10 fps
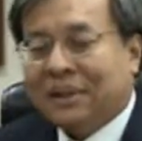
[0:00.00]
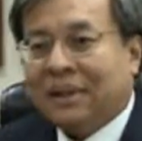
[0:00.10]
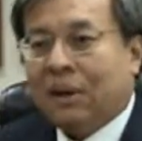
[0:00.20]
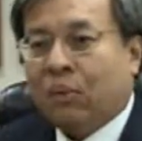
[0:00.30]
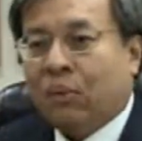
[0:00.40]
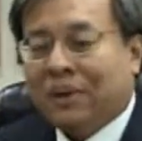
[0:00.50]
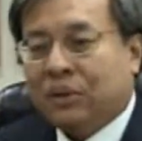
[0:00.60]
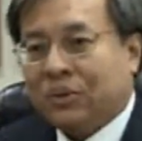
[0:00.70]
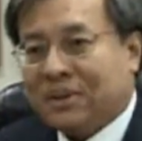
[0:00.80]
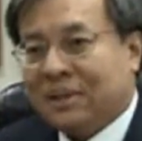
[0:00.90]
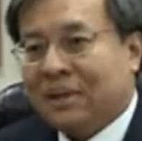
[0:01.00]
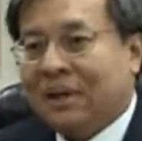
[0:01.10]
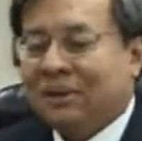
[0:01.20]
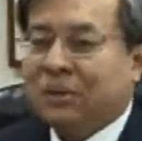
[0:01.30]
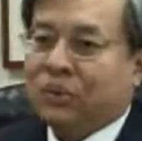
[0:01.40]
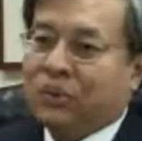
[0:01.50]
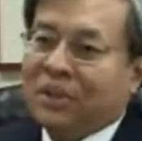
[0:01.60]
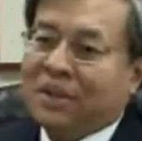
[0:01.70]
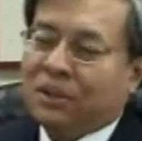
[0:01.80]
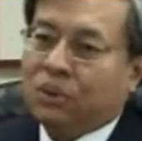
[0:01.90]
they are willing to sit down to
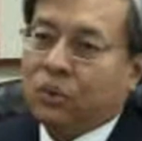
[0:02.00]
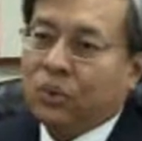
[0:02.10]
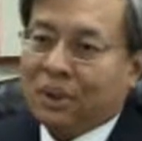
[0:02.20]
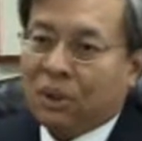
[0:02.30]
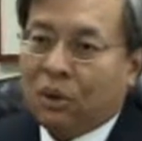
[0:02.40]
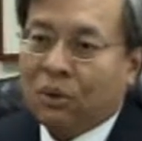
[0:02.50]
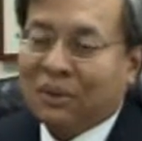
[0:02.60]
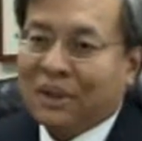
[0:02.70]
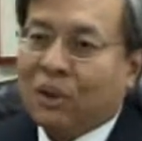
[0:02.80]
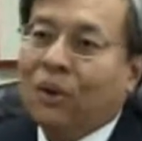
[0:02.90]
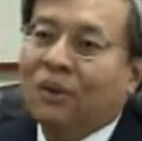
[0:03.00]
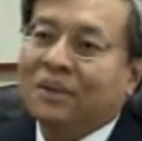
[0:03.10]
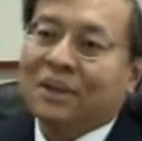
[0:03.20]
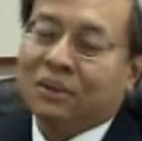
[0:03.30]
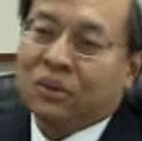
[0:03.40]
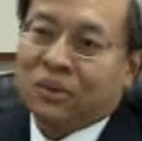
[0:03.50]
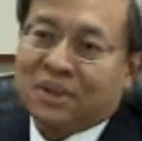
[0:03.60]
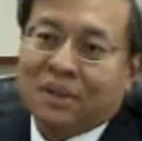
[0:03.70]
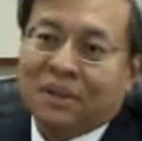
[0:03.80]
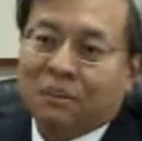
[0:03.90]
really do the code according to
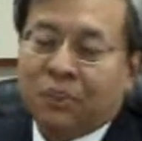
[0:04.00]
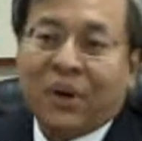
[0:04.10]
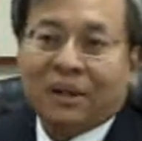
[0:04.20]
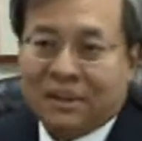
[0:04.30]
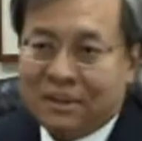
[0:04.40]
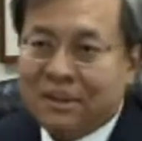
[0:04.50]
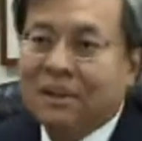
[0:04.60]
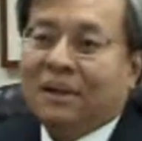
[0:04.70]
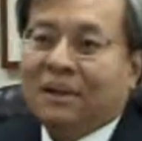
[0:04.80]
certain practice.